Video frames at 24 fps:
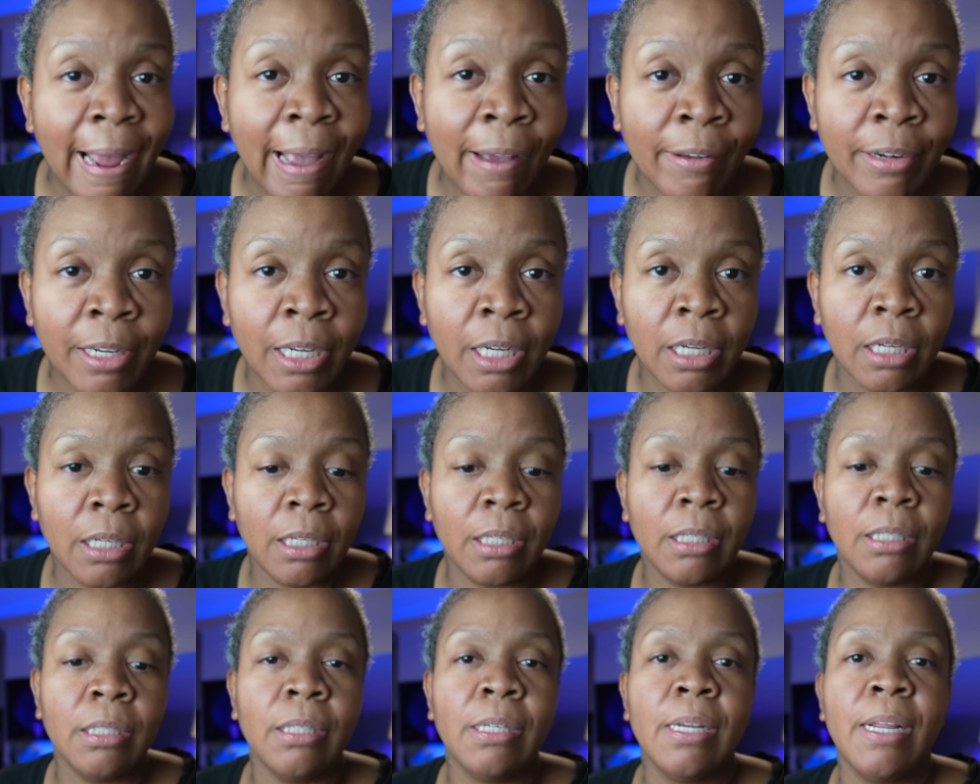Outing,
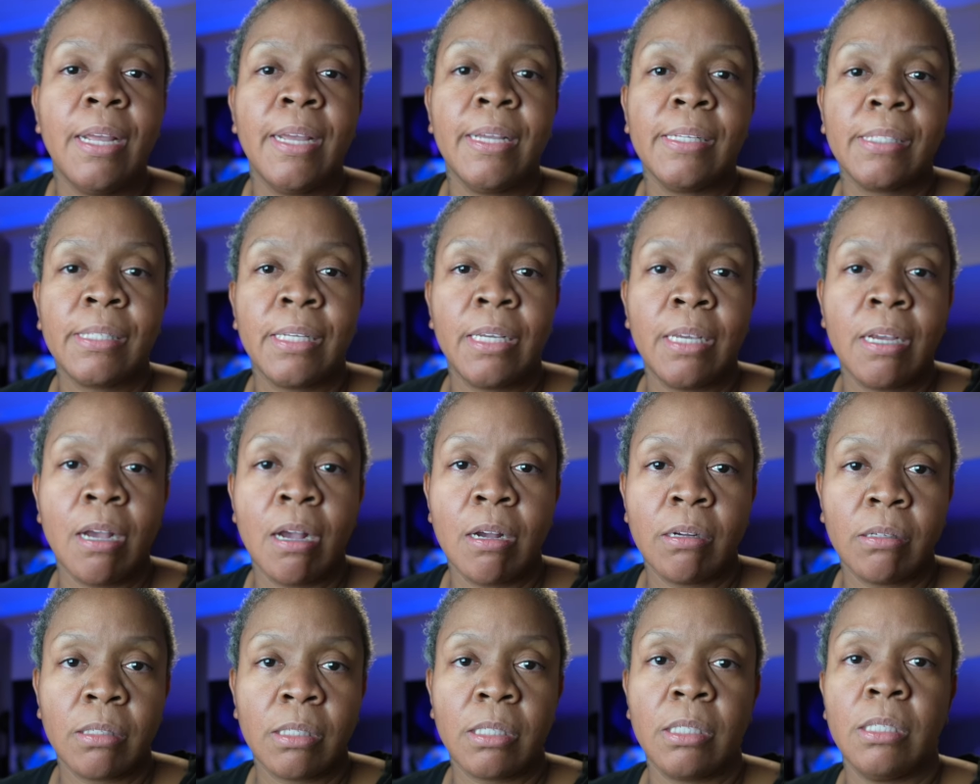as he
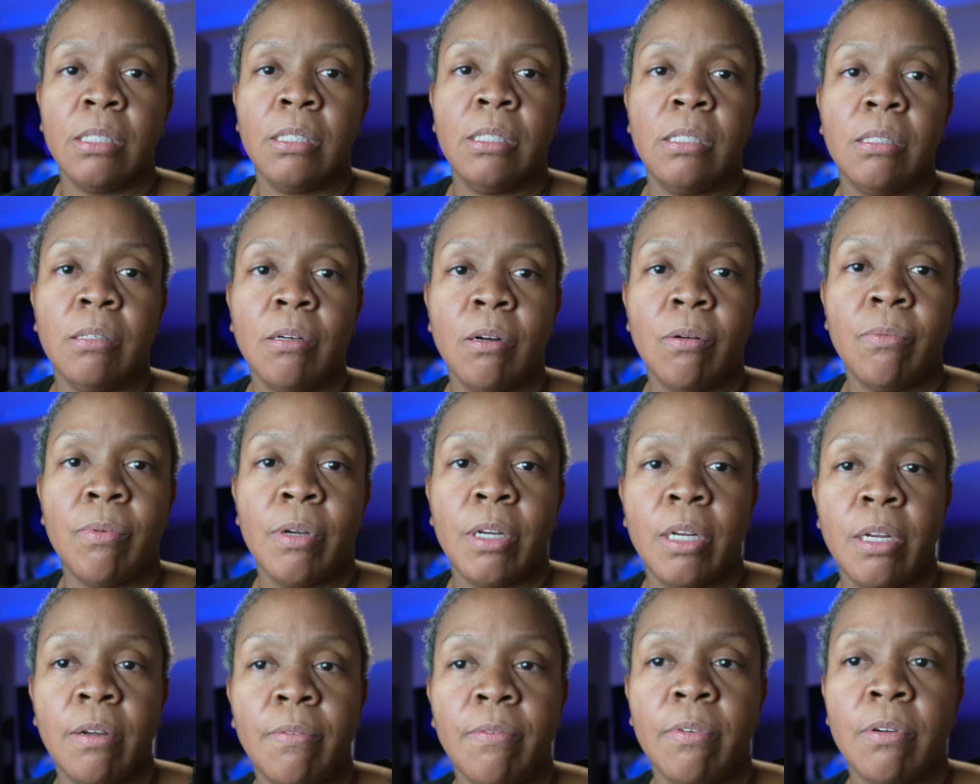calls it, or
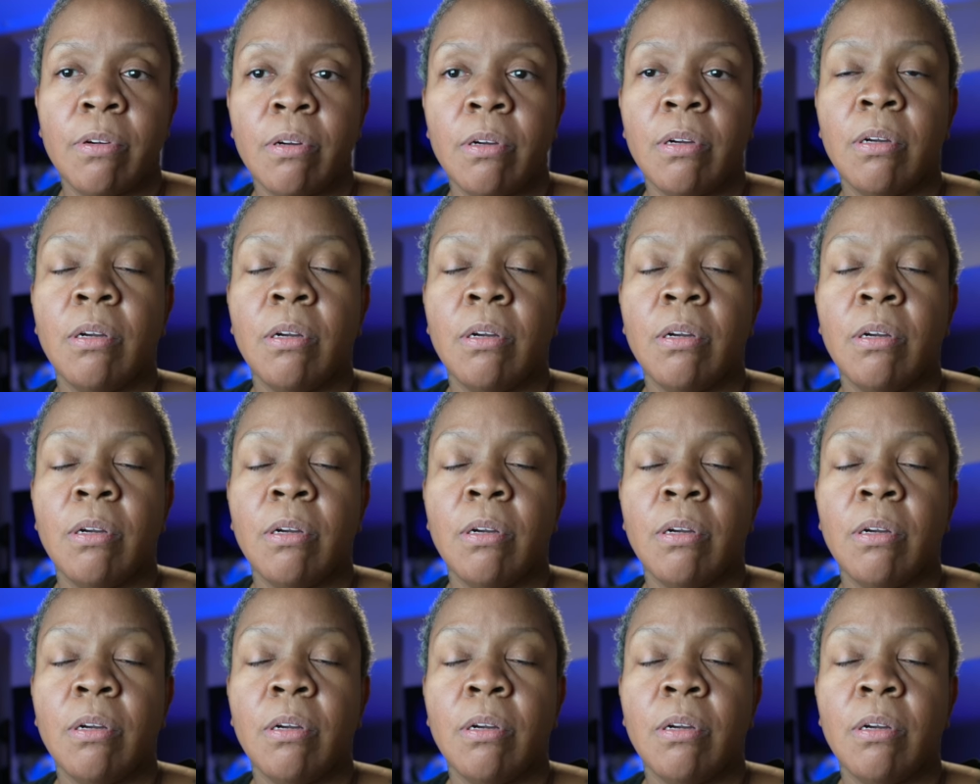whatever,